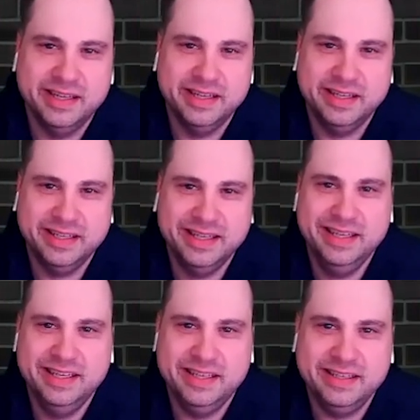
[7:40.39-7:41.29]

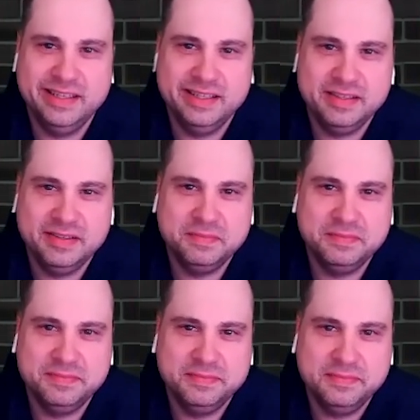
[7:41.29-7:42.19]

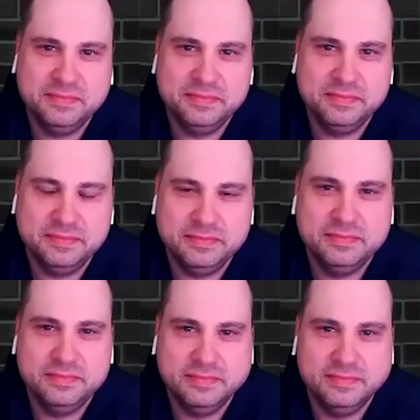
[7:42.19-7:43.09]

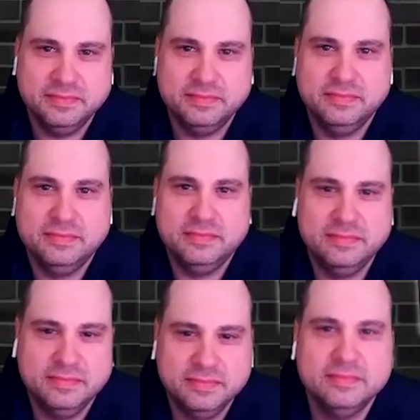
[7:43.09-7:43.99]

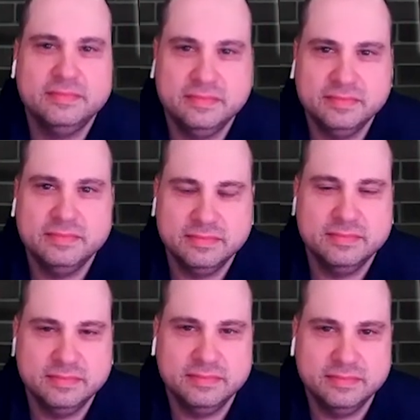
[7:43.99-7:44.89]

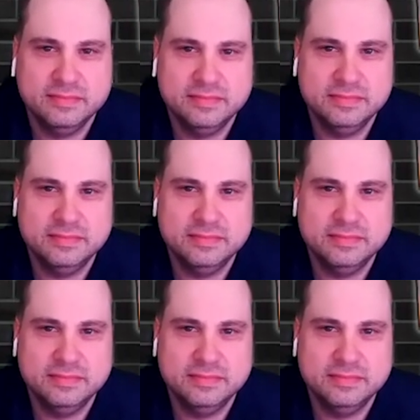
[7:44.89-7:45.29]
(not speaking)